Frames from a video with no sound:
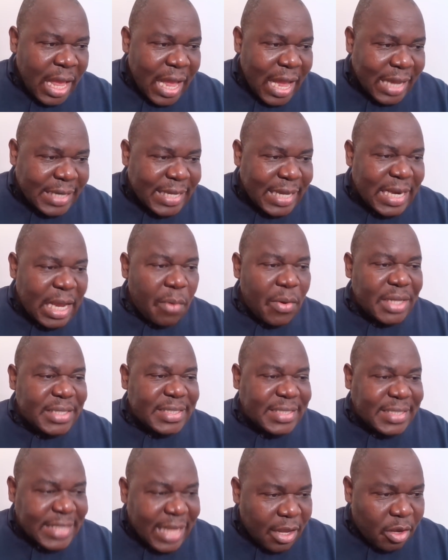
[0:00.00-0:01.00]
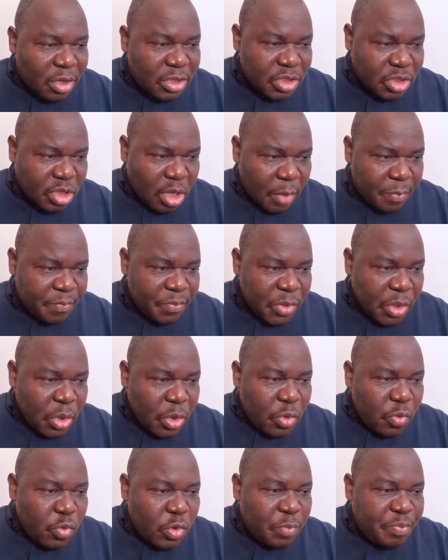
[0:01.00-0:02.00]
And then our second stop
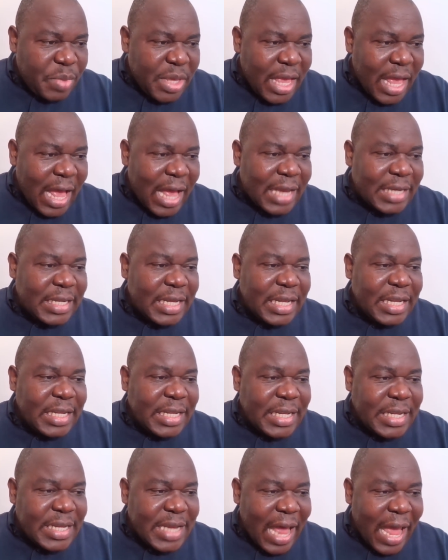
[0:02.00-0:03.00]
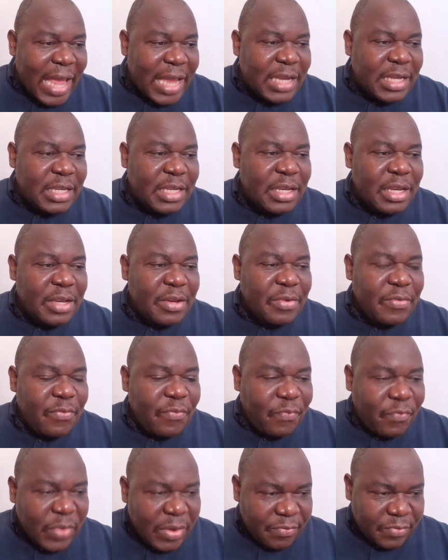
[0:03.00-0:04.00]
will be at
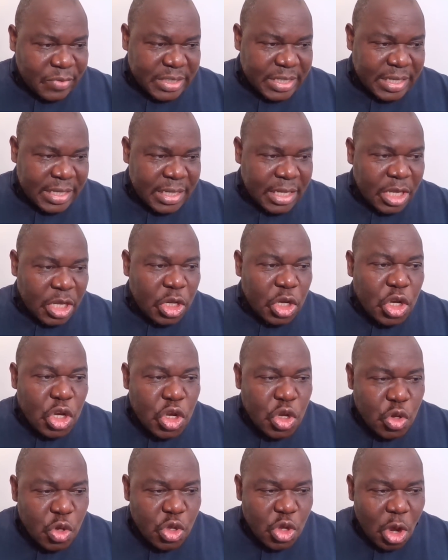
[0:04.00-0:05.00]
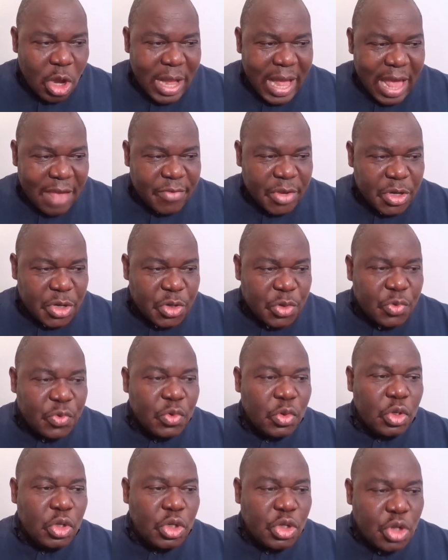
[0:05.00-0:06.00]
950 New York Avenue,
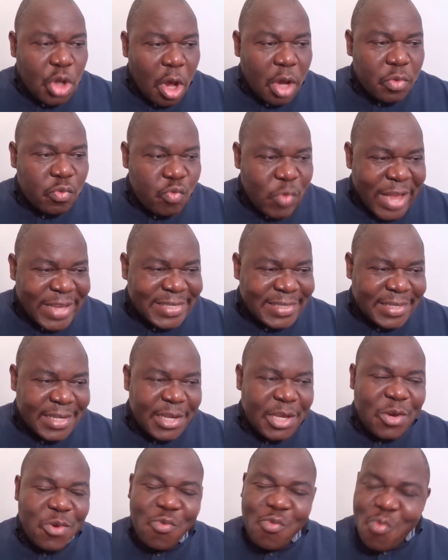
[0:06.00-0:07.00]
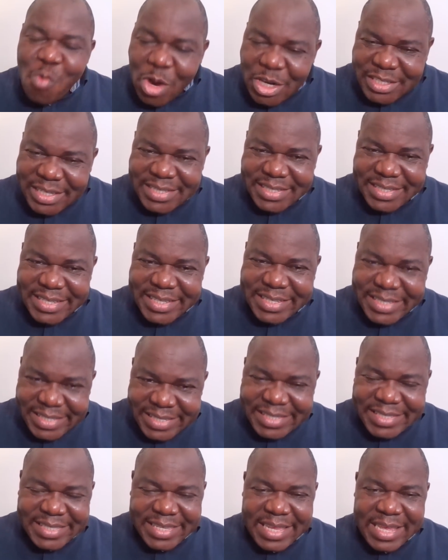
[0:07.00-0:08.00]
Northwest, Washington,
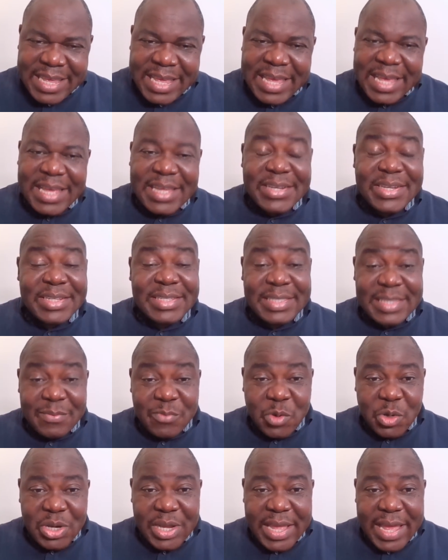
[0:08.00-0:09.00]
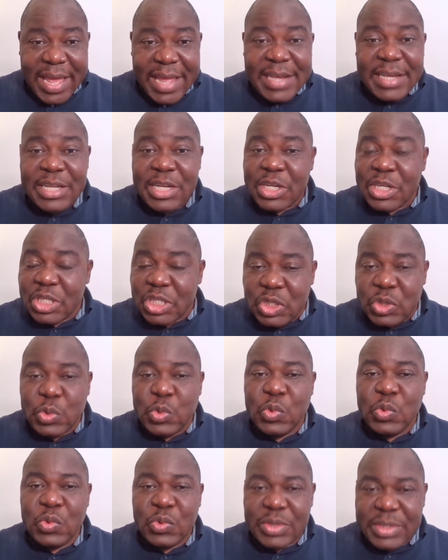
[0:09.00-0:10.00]
D.C. The zip code again,
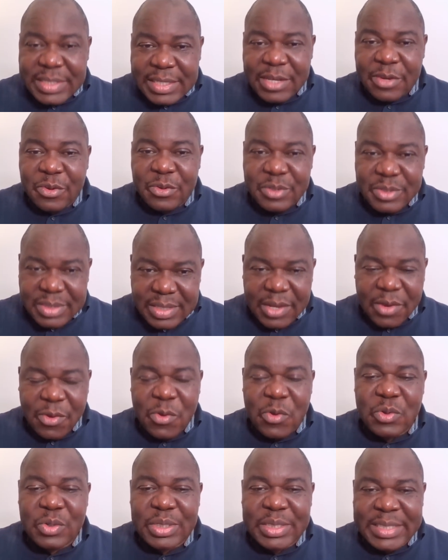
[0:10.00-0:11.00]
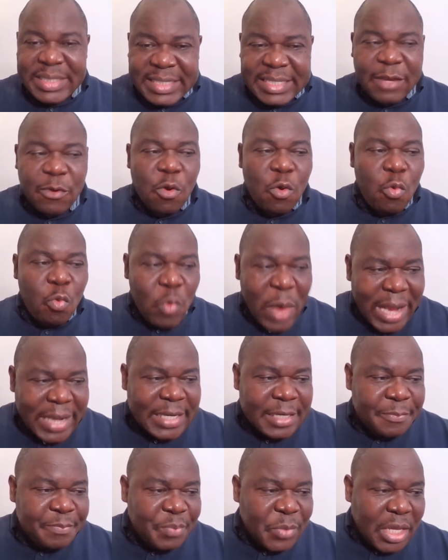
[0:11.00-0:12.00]
20001.
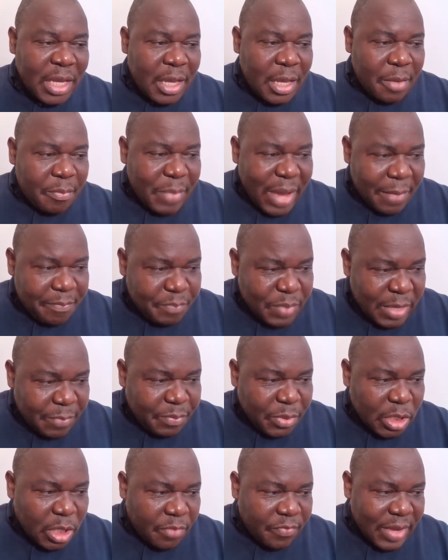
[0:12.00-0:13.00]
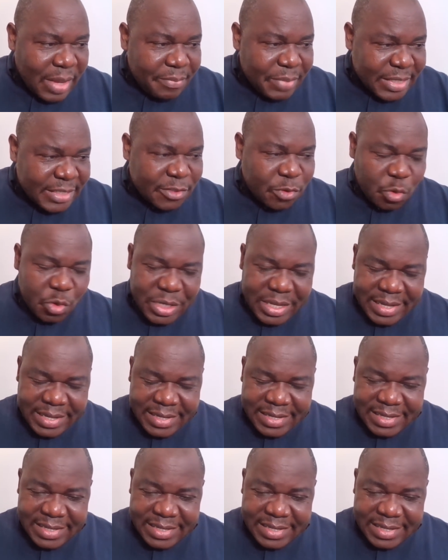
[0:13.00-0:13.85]
My people of Ambazonia,